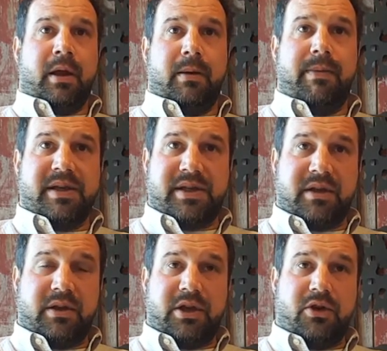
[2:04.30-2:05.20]

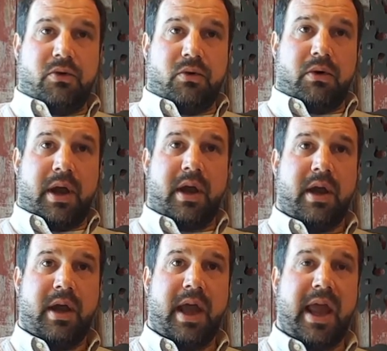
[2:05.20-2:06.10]
Basically, you're
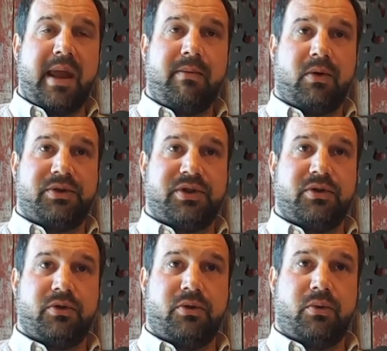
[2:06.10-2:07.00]
able
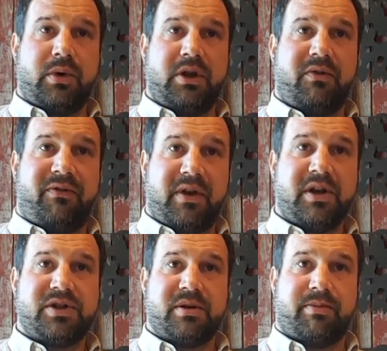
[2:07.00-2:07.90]
to, when you
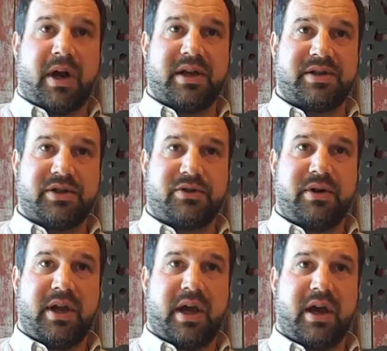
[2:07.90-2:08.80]
finish the process
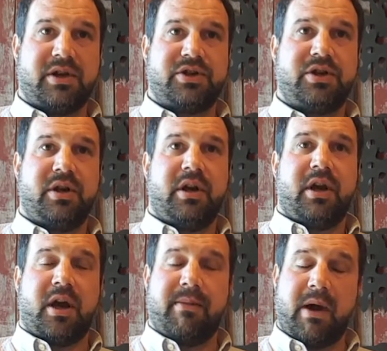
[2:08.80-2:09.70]
triage,
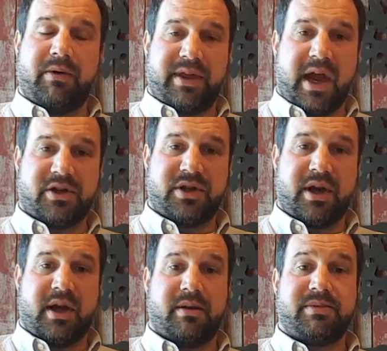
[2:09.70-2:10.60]
come out with action
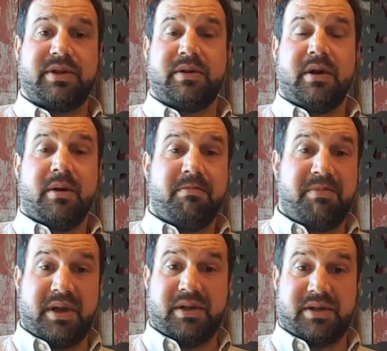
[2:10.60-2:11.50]
items,
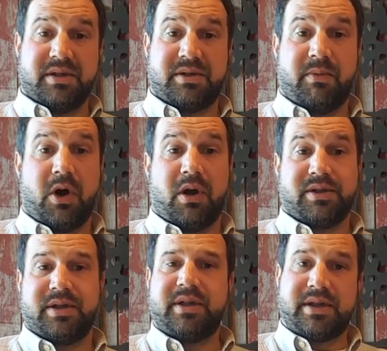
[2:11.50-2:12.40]
bigs and
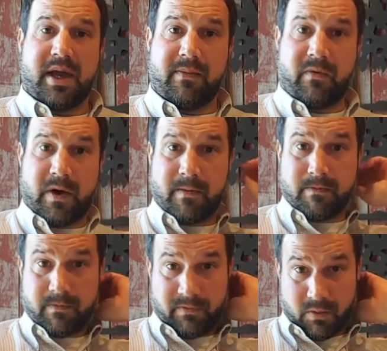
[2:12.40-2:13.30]
smalls, in a time frame
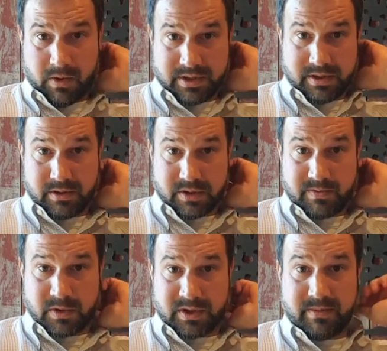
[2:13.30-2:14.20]
for which they're
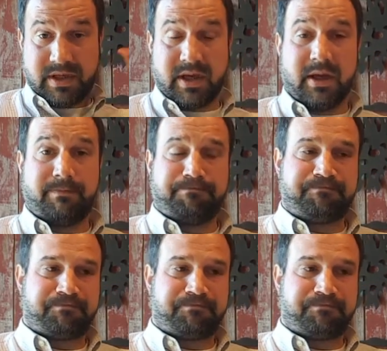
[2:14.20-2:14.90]
supposed to be done.